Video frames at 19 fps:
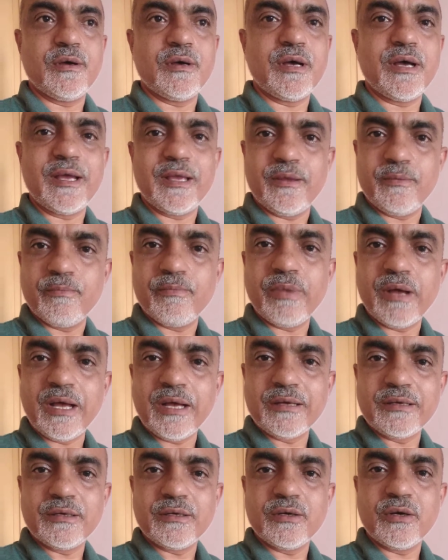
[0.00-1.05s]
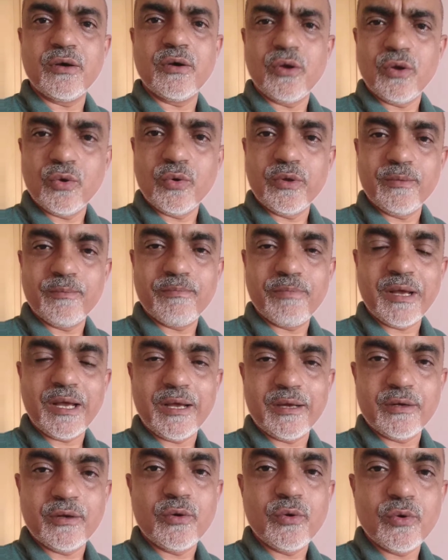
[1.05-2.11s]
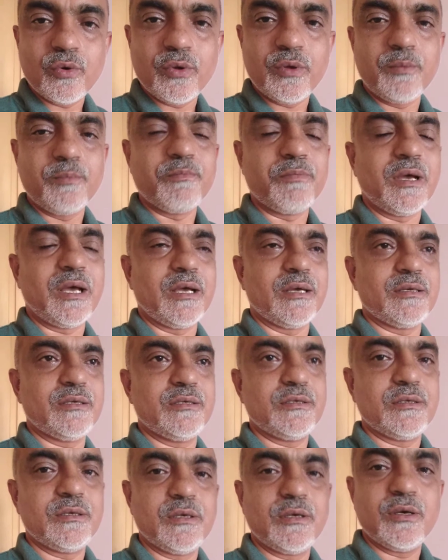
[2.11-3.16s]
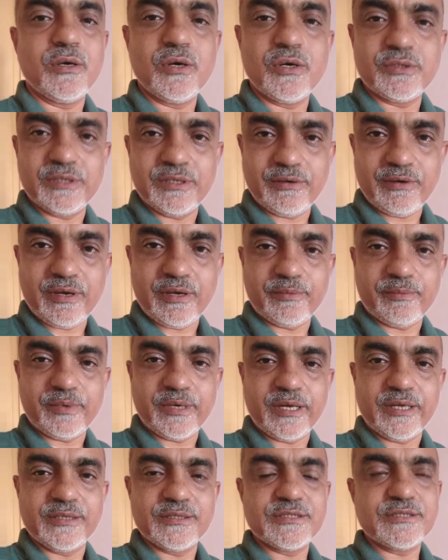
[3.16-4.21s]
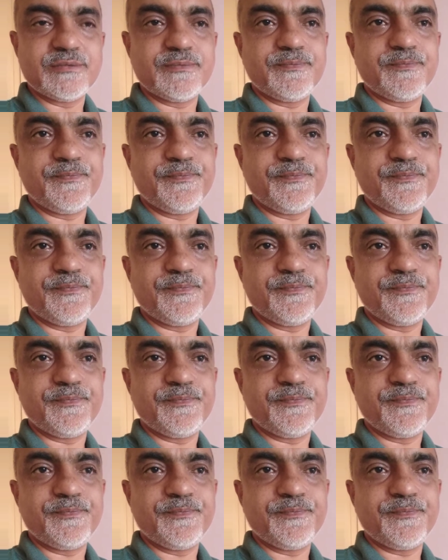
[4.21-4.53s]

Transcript: high impact or low impact, no impact on the car price.